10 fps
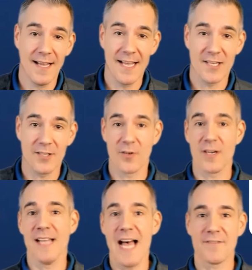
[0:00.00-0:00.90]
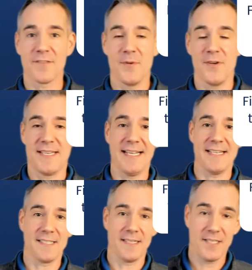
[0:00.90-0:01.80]
Uh, you learn a lot from your
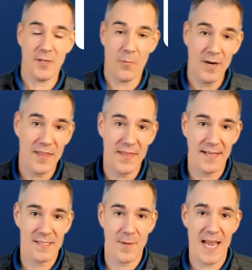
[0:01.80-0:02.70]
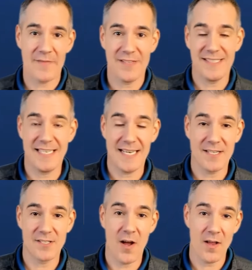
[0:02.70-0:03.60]
kids. And, you know, one of the things about having
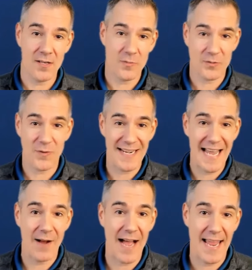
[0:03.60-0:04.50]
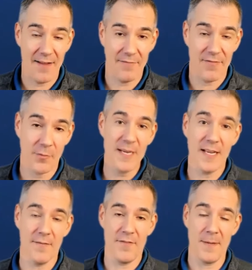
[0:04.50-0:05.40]
teenage daughters, which right now I have
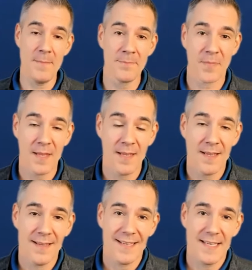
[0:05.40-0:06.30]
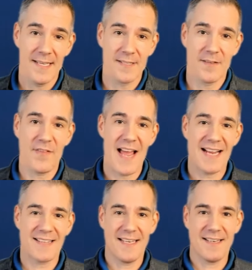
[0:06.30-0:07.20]
three of them, is the
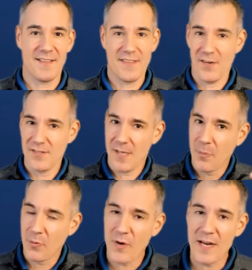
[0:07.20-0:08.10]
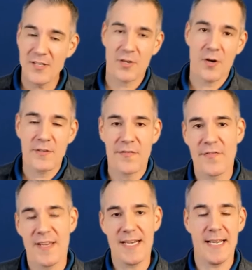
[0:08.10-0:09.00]
fact that there's a pressure to
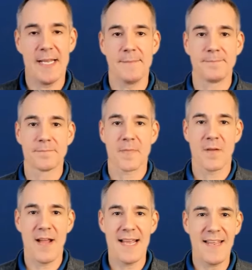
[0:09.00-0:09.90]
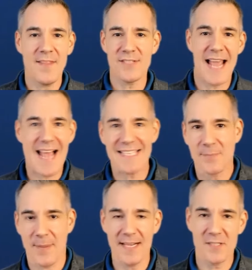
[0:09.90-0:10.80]
fitting in, right? And there's
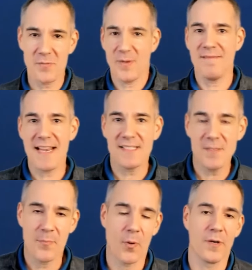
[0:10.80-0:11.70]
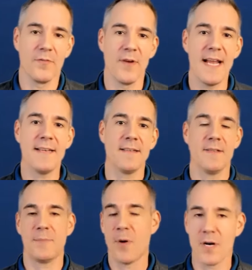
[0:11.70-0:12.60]
aspects when that's important, right?
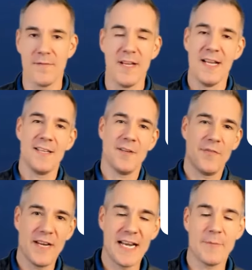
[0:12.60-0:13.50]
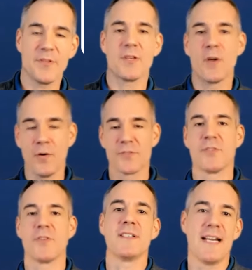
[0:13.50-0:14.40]
It's part of, you know, fitting in with the
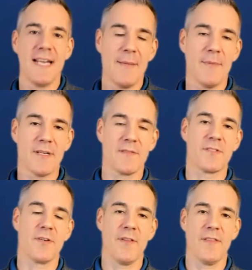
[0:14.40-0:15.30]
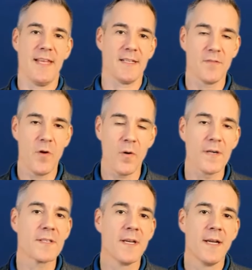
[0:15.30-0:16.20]
culture and dynamics of certain things, of
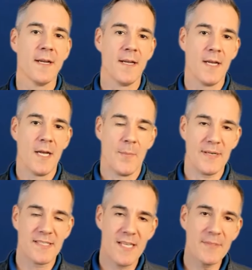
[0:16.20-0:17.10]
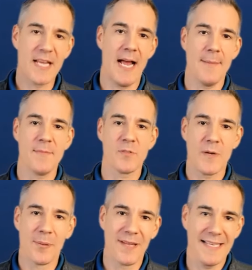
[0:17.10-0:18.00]
course. But sometimes
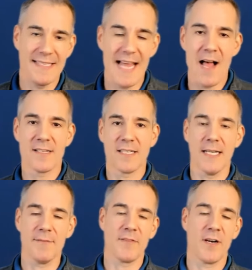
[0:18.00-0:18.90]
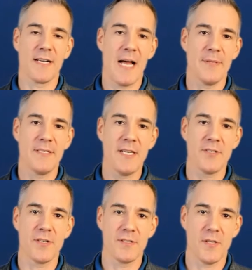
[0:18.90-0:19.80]
we play down to the level of our
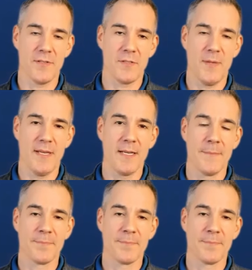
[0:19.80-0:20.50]
competition, so to speak.